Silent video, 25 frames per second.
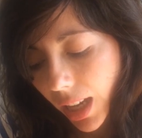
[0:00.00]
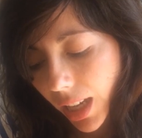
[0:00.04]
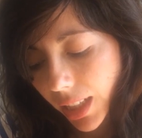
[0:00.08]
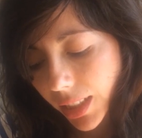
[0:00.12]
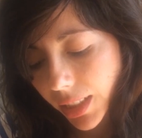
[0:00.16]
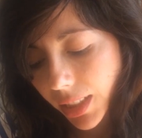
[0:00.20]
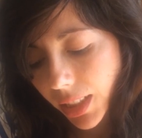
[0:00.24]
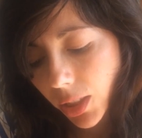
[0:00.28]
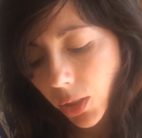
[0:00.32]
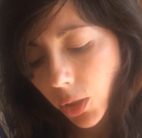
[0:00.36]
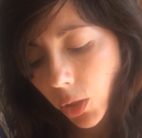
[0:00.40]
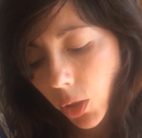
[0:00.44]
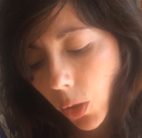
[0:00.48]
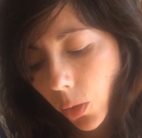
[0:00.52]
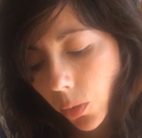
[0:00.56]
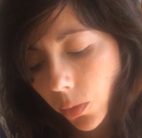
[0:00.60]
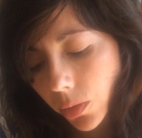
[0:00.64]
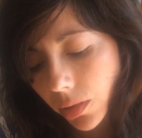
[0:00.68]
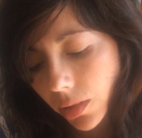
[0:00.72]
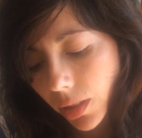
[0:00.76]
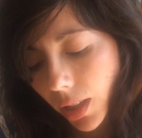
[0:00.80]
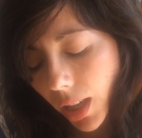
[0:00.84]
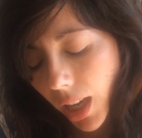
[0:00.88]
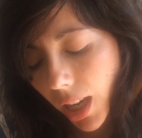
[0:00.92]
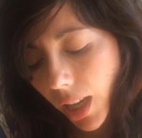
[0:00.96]
I didn't
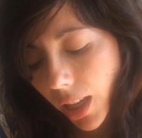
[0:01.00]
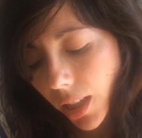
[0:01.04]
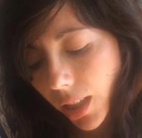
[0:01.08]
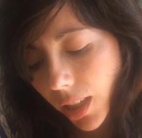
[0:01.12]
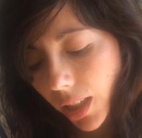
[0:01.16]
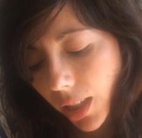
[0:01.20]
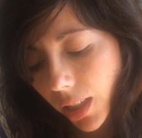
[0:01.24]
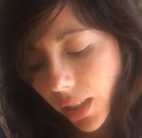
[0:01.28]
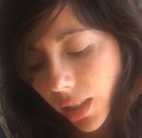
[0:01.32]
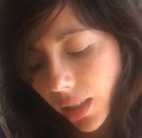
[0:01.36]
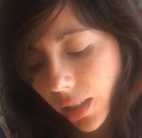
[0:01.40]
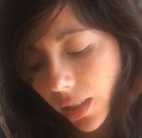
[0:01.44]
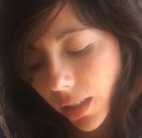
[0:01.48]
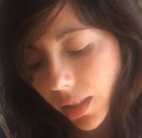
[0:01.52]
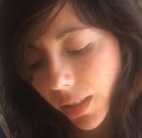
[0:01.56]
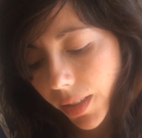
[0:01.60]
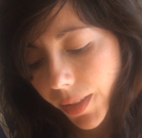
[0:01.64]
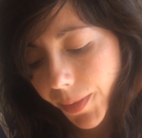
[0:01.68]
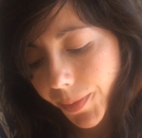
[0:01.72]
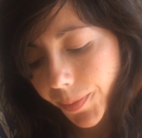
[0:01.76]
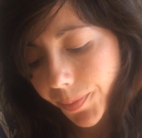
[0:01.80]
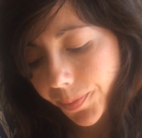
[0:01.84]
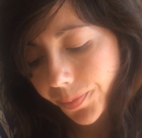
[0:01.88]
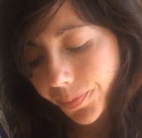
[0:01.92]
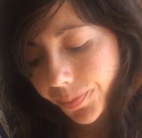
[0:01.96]
own any
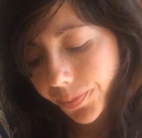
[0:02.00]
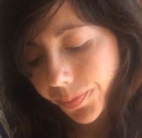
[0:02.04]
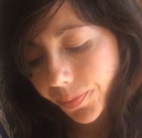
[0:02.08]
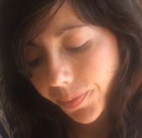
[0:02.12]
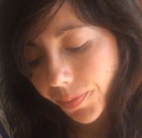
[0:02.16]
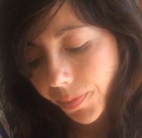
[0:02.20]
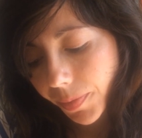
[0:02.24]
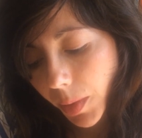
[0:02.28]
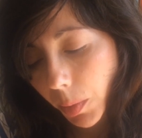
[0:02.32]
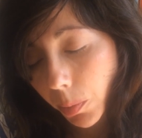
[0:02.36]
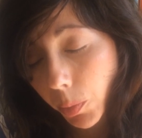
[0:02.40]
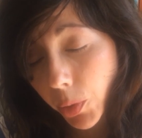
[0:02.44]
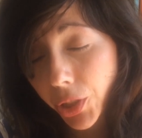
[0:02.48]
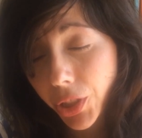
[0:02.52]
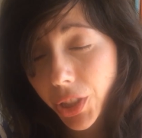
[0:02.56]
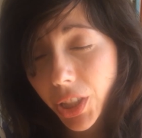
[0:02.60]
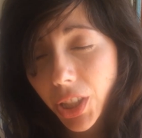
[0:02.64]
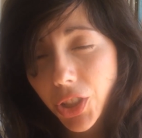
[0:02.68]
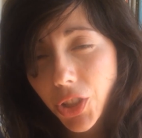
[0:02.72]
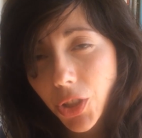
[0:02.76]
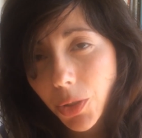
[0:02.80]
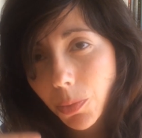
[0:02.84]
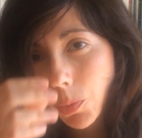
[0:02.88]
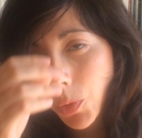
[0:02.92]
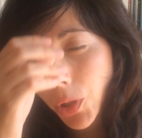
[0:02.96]
um,
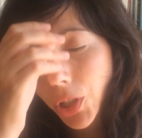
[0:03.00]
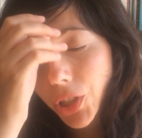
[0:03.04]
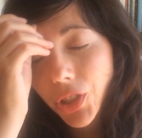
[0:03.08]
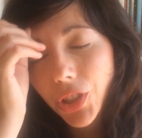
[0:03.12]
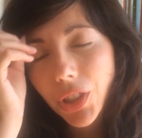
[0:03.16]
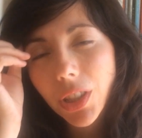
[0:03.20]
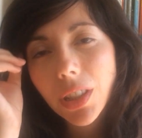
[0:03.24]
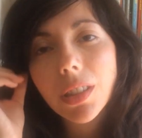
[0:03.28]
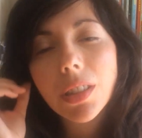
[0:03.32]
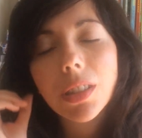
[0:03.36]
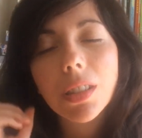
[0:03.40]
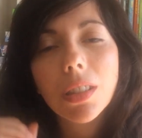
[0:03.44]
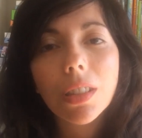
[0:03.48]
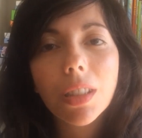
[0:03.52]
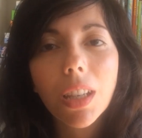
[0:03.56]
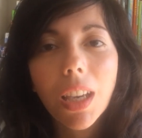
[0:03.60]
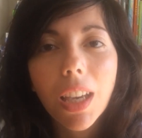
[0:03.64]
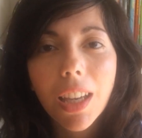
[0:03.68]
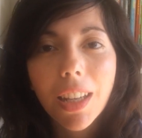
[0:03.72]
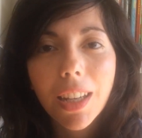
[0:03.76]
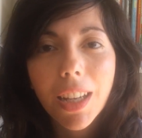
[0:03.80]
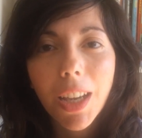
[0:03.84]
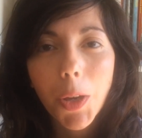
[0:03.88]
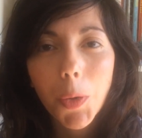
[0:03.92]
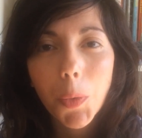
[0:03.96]
precision brushes
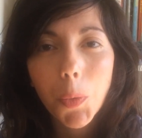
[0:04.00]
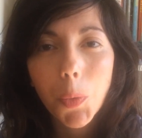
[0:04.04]
and